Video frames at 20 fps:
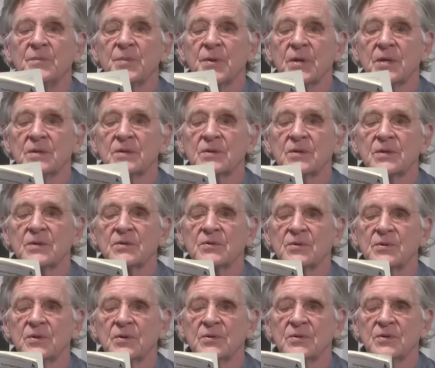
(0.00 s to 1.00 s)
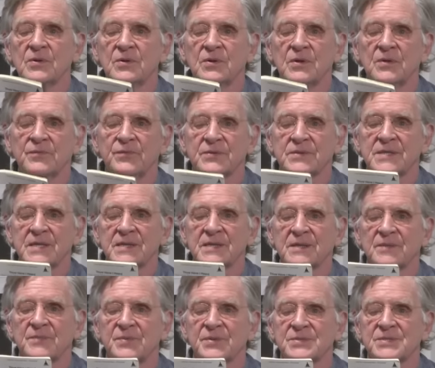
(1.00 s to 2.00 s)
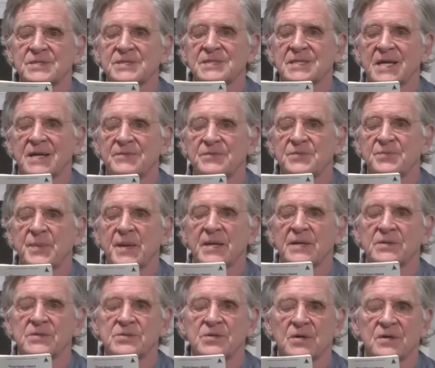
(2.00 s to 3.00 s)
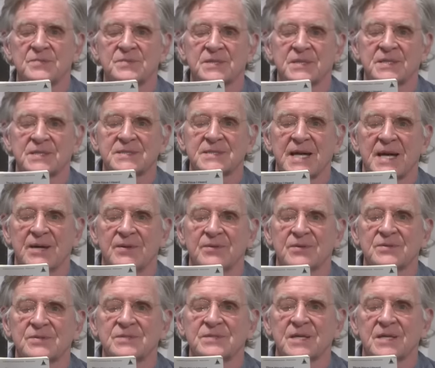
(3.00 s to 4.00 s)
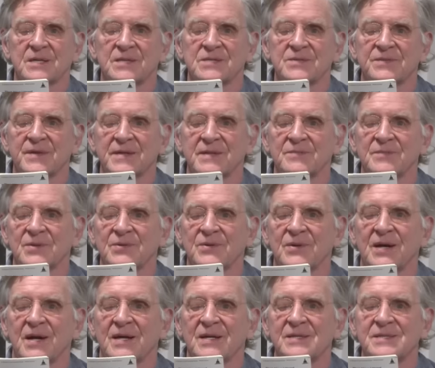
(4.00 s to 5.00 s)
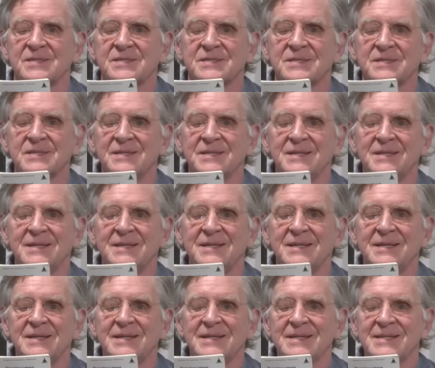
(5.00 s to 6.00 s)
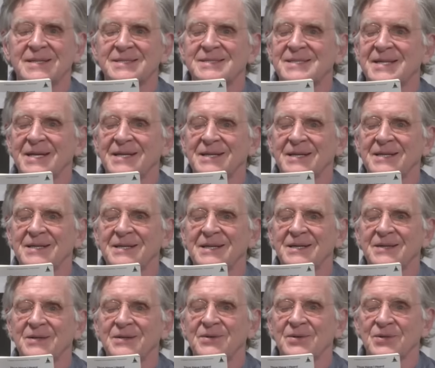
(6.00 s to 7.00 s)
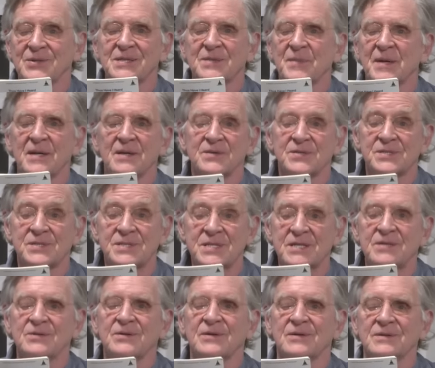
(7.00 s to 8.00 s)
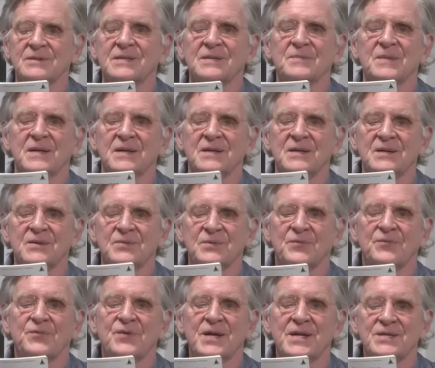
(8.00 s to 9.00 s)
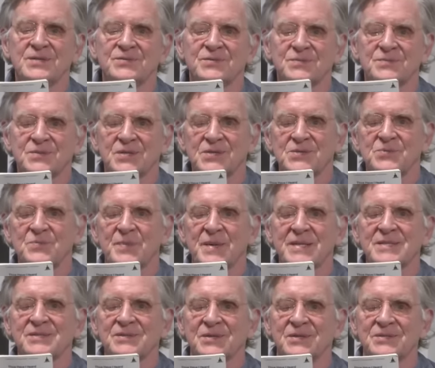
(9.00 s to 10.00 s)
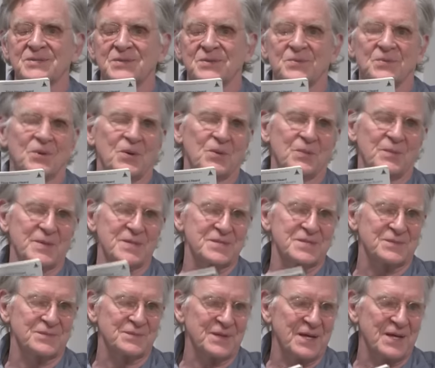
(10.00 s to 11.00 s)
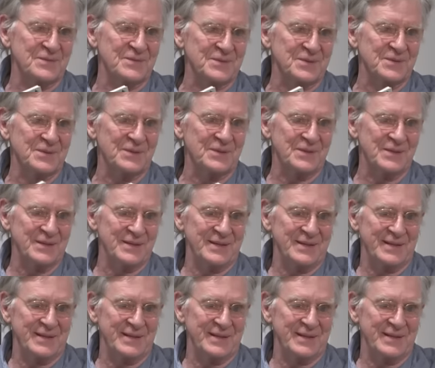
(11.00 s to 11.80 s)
bird lore, crow lore, foretelling a person's lifespan, charms against arrows, knowledge of animal cries. The ascetic Gotama, the seeker Gotama, refrains from such base arts and wrong means of livelihood.